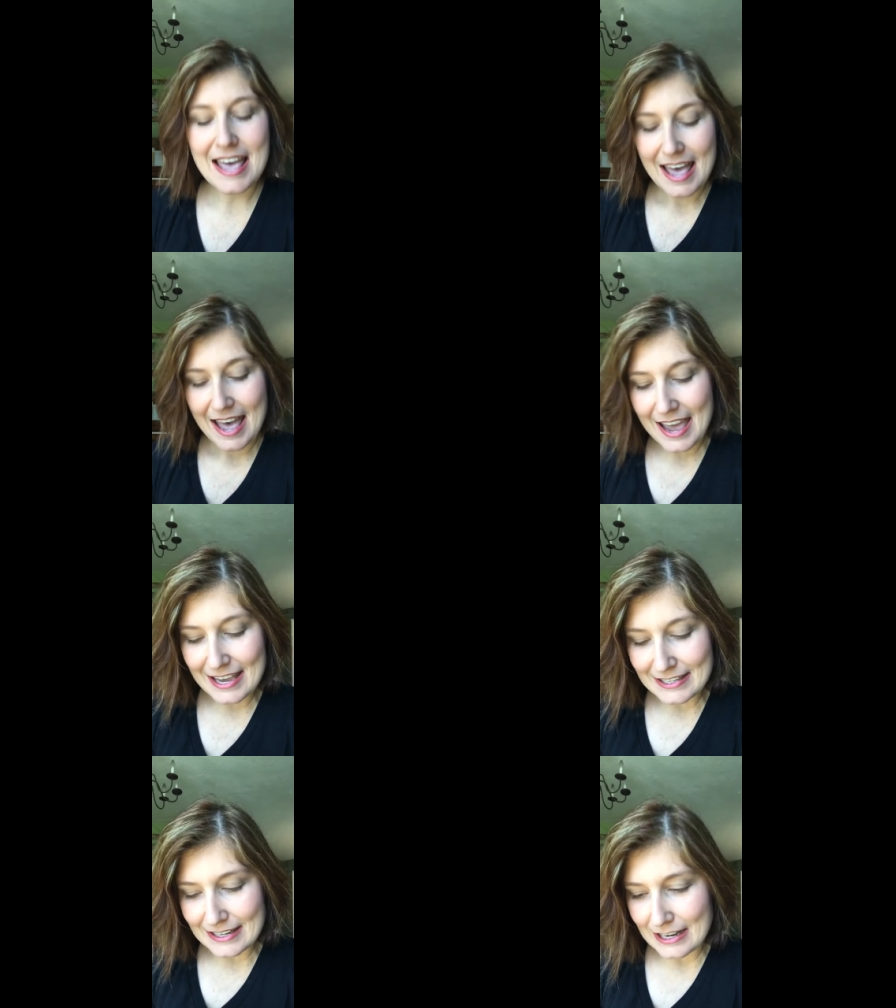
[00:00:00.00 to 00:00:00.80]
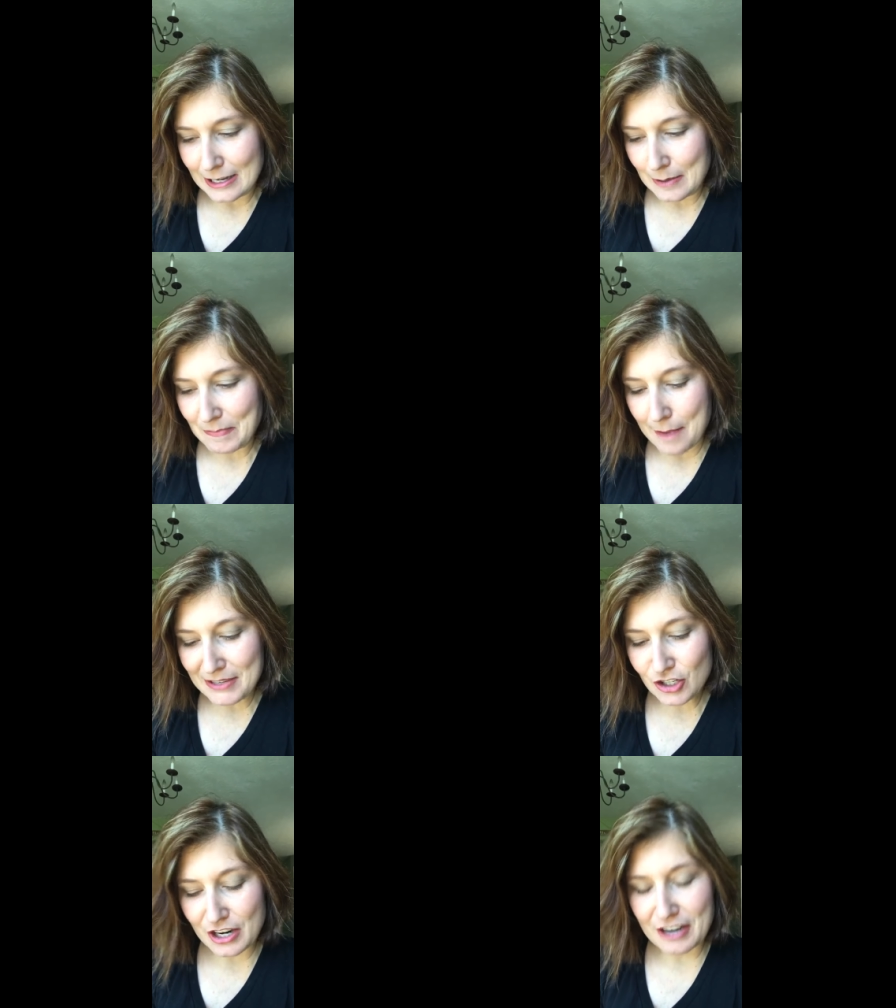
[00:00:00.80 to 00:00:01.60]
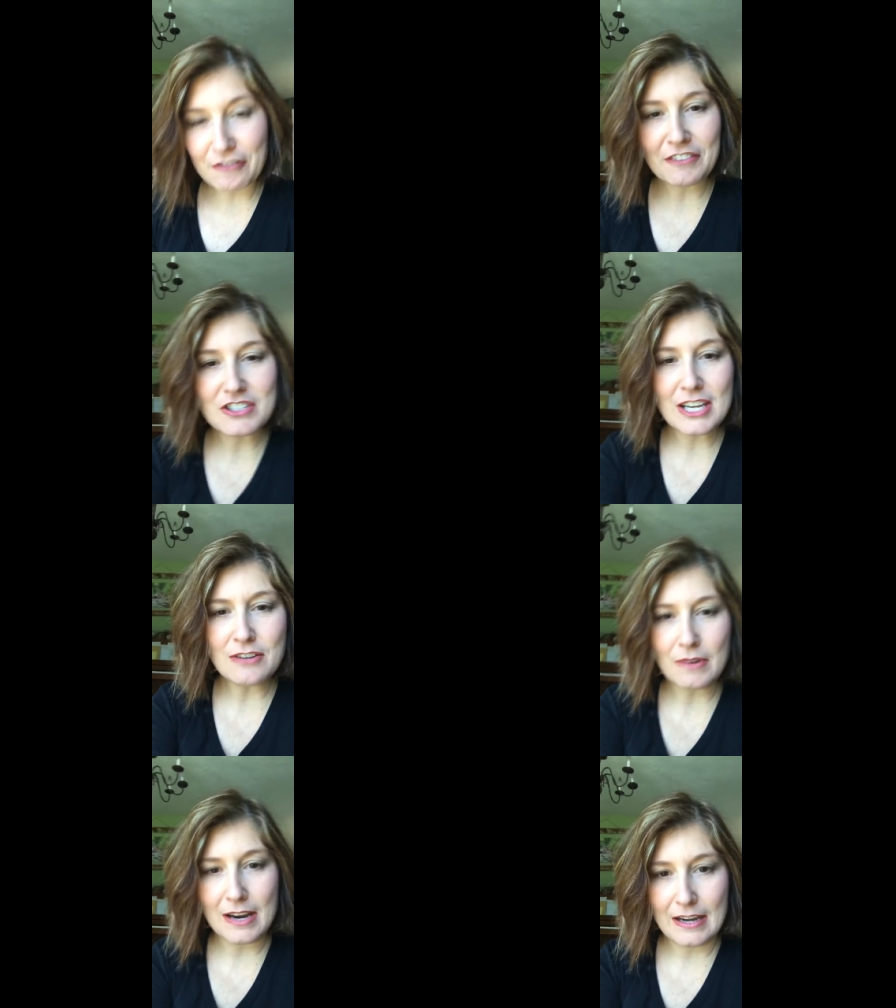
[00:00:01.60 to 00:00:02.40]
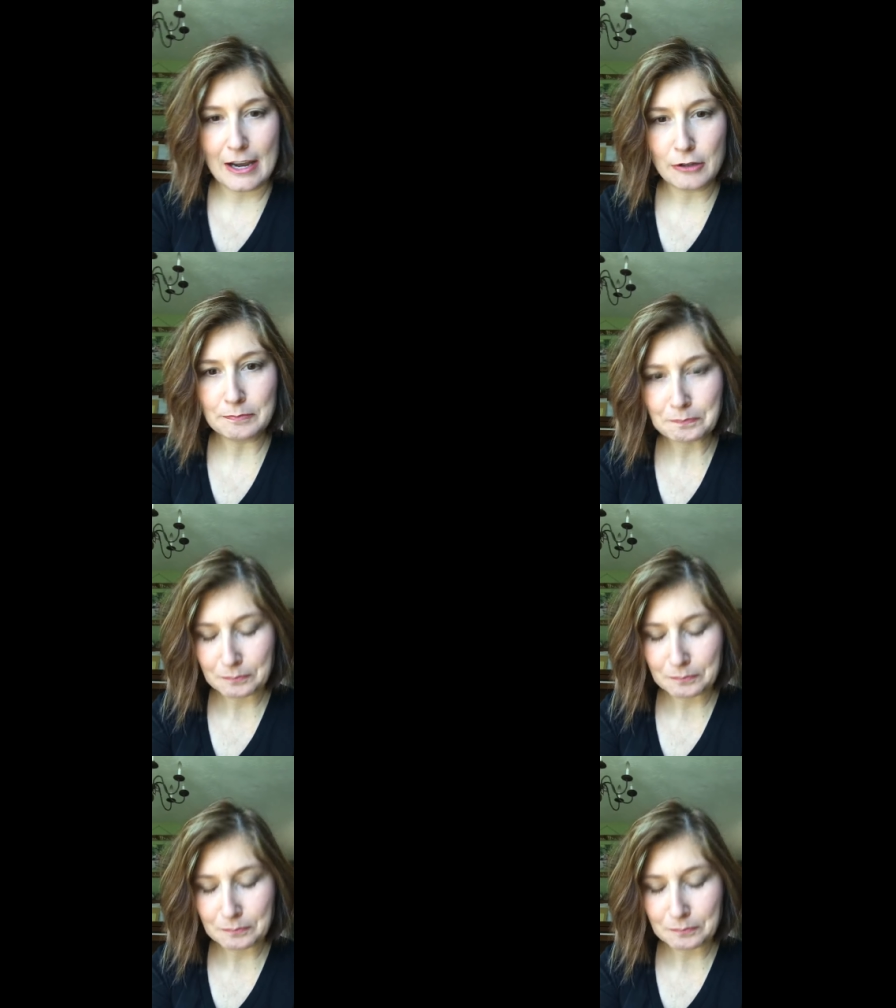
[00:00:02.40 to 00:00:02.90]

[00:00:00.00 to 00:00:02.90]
And um, I'm in John 15 right now.